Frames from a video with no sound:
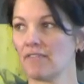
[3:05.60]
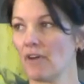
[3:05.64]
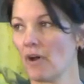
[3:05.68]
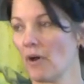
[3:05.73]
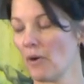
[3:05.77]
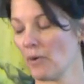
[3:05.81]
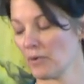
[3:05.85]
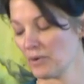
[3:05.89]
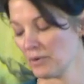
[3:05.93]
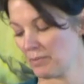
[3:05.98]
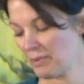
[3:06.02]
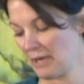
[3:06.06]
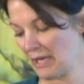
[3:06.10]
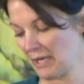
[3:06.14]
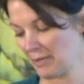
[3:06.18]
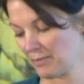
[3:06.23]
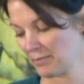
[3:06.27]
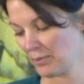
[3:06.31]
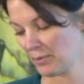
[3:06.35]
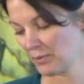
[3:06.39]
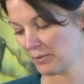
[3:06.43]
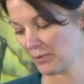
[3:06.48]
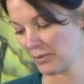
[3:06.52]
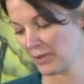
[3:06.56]
for older
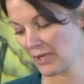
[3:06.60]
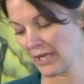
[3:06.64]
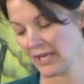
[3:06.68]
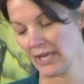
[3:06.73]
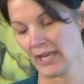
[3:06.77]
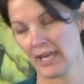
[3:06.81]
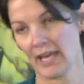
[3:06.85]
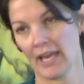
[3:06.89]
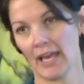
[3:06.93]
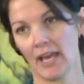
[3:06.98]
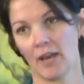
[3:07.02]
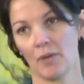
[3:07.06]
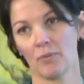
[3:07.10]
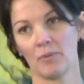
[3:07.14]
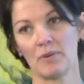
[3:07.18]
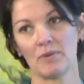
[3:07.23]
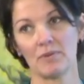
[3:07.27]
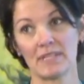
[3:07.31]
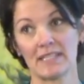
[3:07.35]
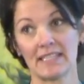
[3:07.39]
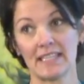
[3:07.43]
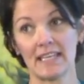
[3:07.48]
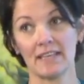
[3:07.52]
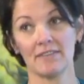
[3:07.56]
people? We
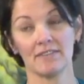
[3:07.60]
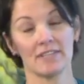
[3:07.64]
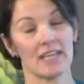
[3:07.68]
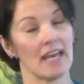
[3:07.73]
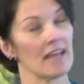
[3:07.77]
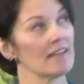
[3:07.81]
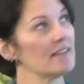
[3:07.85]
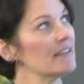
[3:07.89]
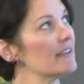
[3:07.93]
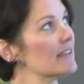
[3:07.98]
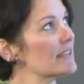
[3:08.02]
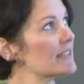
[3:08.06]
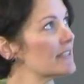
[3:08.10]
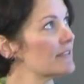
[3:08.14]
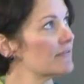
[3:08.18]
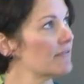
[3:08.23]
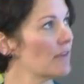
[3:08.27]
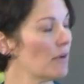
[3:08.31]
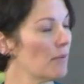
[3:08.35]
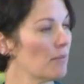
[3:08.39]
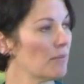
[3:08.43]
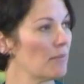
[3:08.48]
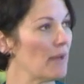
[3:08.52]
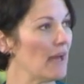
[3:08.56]
received ethics
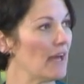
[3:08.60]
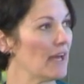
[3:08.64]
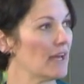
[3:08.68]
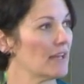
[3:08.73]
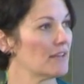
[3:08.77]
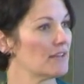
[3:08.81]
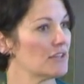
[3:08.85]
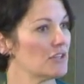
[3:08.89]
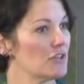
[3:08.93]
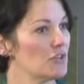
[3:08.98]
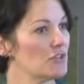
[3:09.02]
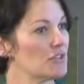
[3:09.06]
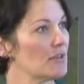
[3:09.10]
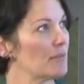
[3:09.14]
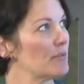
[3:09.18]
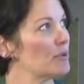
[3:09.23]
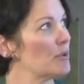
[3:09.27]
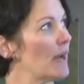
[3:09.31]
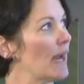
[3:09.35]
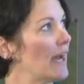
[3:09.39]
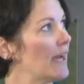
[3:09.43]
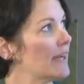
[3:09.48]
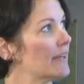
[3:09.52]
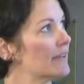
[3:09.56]
from the
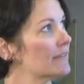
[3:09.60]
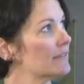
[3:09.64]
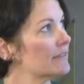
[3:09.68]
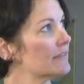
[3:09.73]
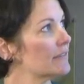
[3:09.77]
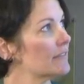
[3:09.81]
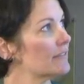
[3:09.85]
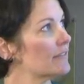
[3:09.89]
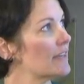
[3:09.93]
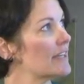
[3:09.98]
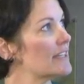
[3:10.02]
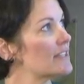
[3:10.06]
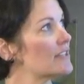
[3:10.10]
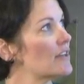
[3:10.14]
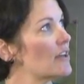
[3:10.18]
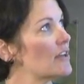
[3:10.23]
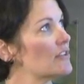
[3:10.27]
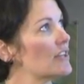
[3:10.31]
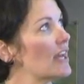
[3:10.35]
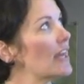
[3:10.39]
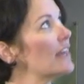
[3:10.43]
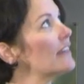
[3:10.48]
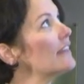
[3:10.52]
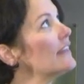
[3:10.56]
UWA
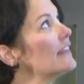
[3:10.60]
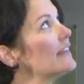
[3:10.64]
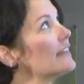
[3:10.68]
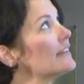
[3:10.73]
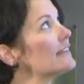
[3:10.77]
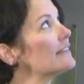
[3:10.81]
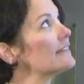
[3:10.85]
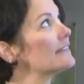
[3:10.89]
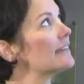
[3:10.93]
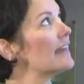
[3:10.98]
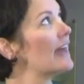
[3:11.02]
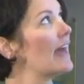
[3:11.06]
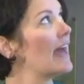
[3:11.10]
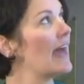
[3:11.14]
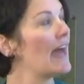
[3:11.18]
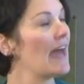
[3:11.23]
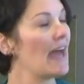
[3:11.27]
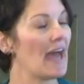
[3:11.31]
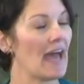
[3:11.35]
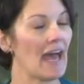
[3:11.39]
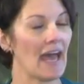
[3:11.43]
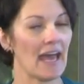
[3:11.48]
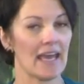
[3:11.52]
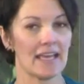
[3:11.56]
Research Ethics,
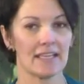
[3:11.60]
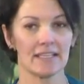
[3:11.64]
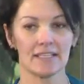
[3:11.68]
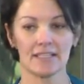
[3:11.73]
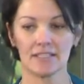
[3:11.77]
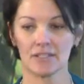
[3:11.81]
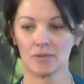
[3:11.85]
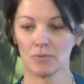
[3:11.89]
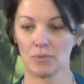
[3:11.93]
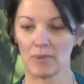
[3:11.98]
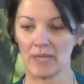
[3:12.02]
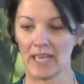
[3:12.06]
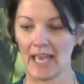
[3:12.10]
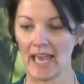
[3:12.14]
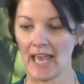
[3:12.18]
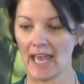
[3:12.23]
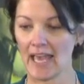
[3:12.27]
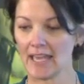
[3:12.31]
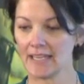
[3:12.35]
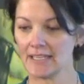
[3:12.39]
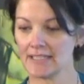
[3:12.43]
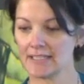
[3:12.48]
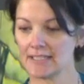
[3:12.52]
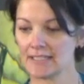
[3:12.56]
and
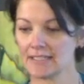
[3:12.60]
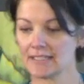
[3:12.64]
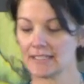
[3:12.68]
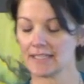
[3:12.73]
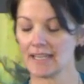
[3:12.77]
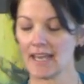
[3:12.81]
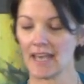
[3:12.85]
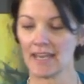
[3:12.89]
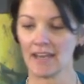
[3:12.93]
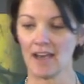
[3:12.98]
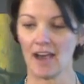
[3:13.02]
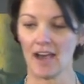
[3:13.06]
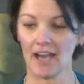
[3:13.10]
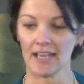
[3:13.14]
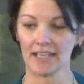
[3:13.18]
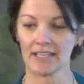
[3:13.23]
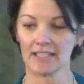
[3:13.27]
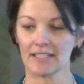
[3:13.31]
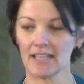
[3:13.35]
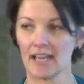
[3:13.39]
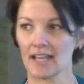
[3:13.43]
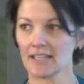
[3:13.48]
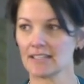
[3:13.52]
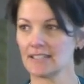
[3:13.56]
I
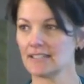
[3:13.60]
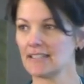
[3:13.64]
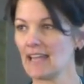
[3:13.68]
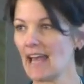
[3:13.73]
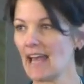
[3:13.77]
conducted